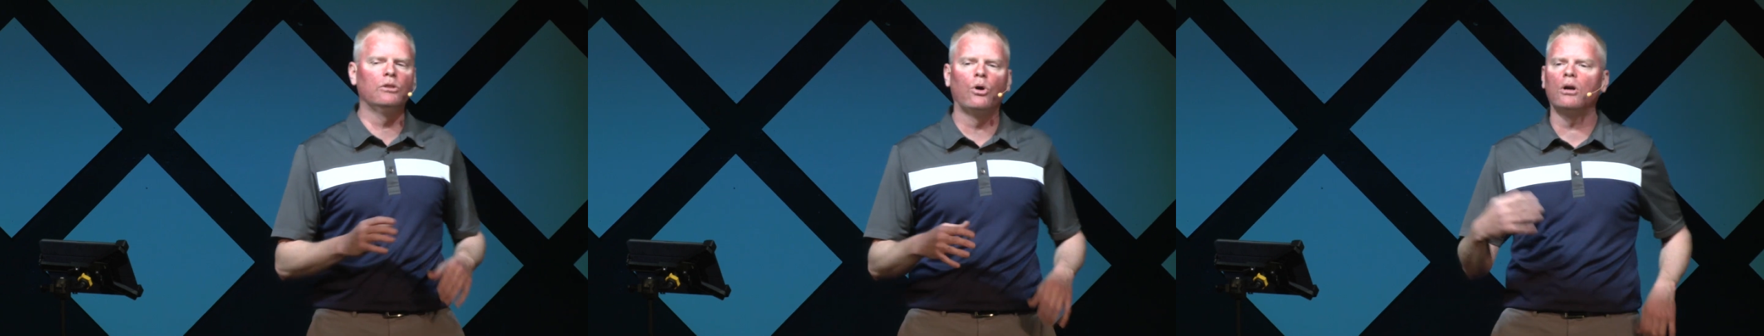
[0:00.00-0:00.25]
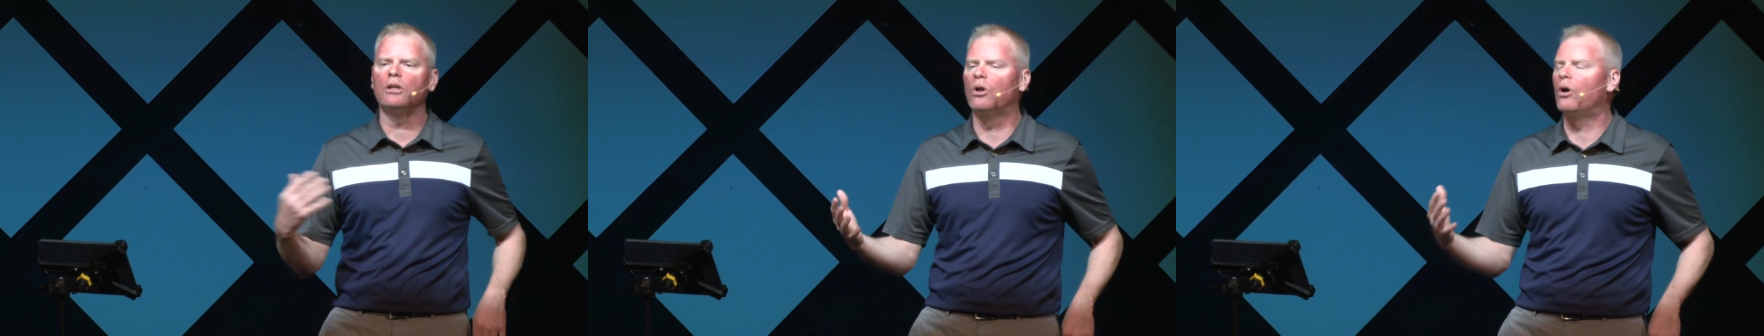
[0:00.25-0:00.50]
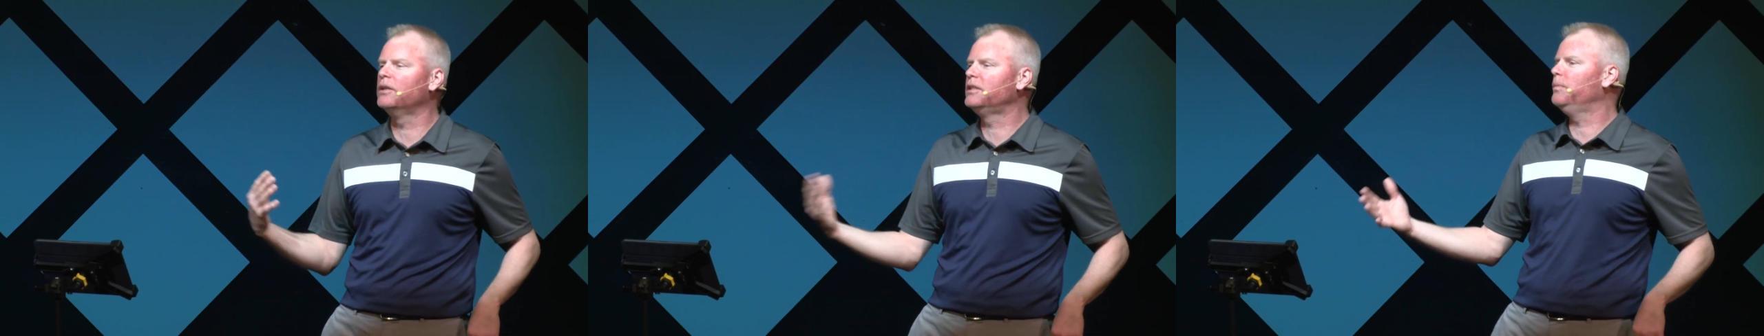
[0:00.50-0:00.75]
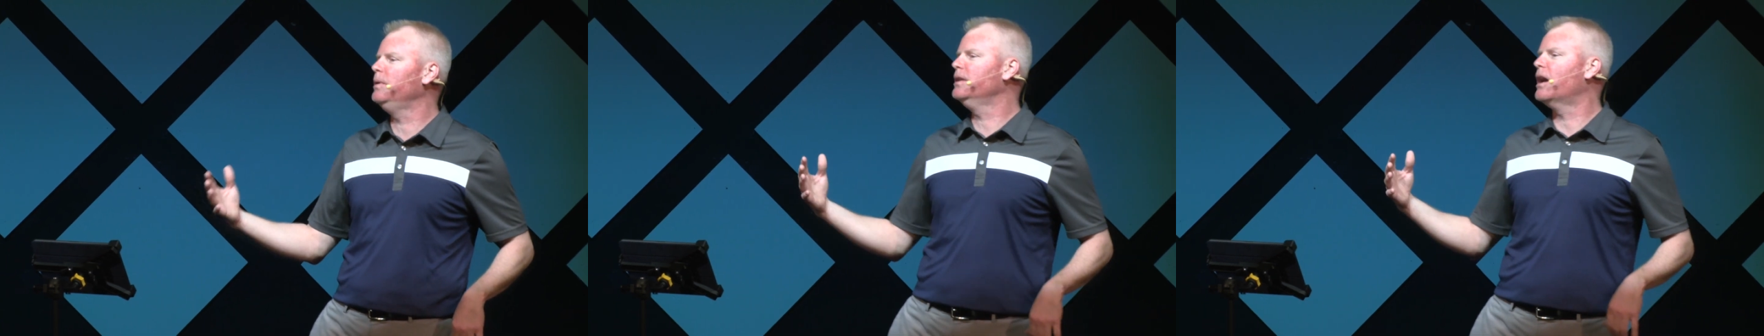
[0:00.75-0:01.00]
Lord, Lord,
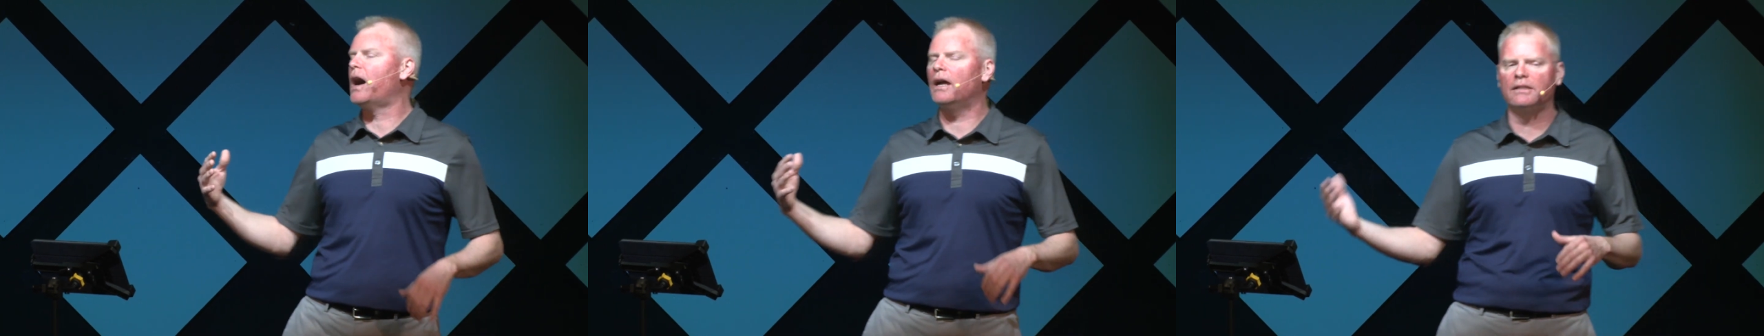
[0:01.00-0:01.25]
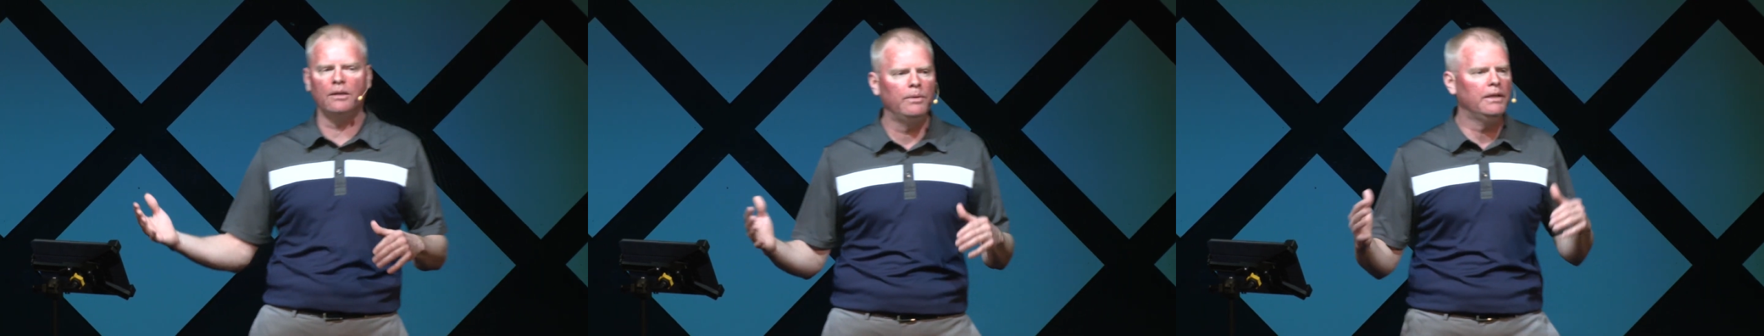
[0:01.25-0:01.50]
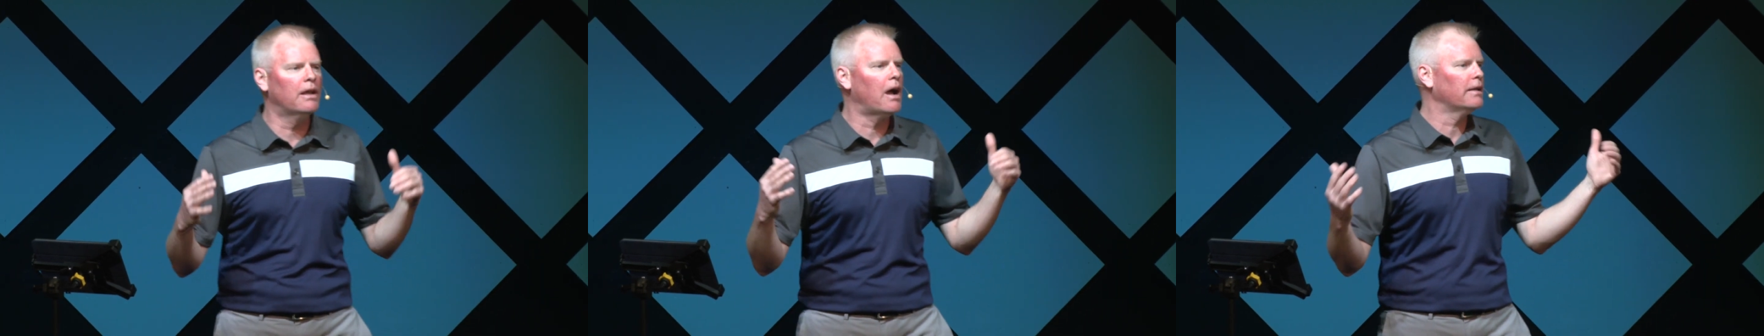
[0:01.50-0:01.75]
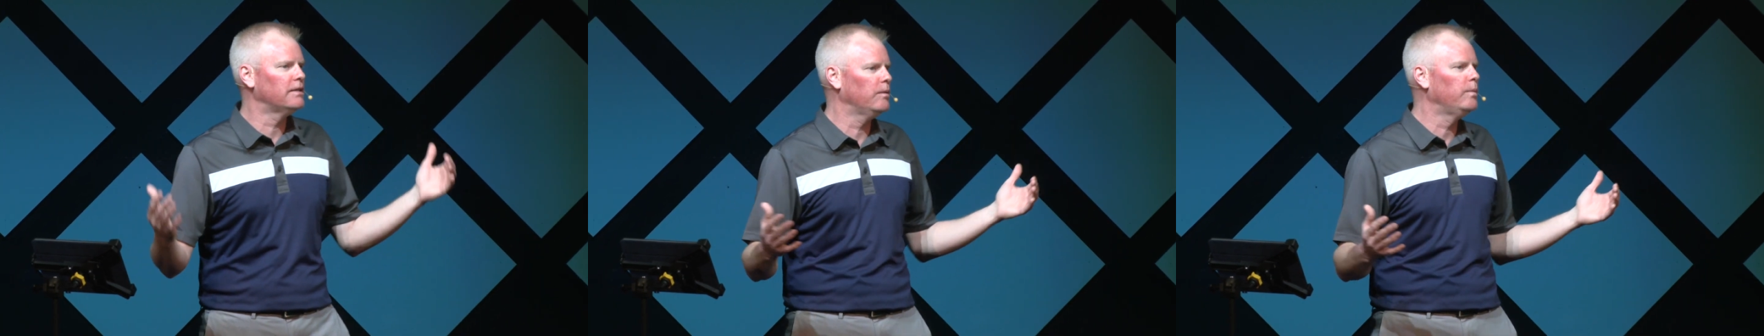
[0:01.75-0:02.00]
did we not, did we
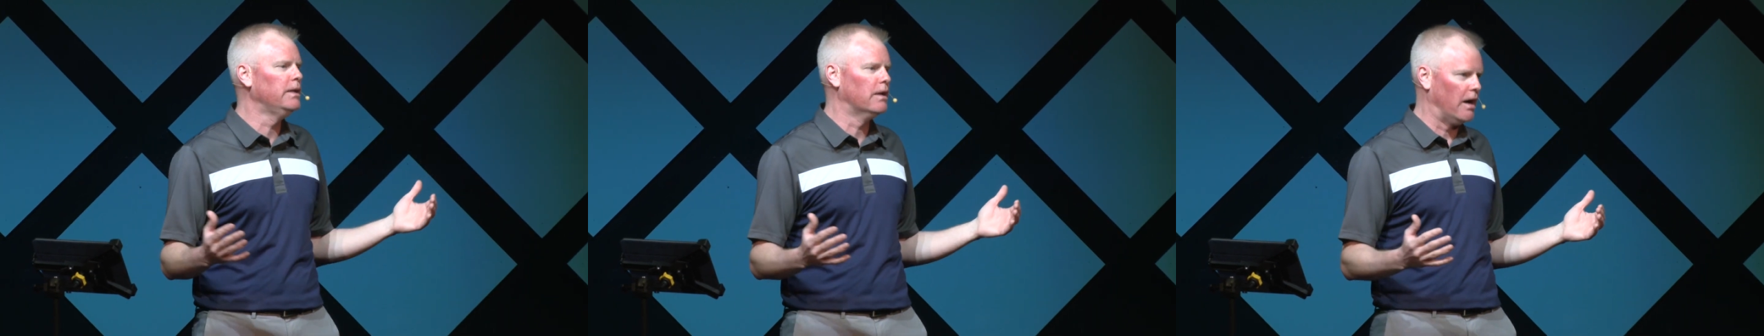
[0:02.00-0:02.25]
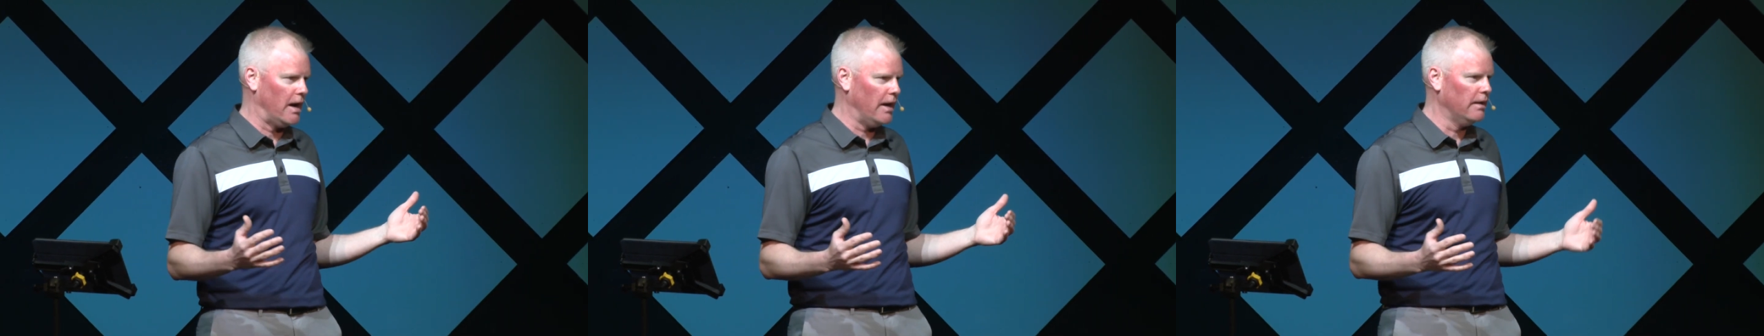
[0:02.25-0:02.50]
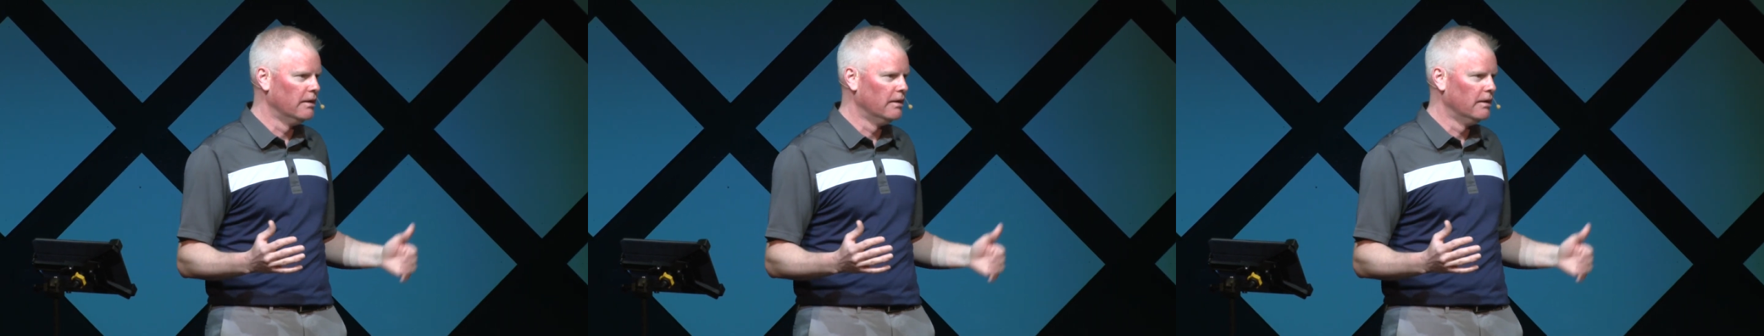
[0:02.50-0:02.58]
not, did we not?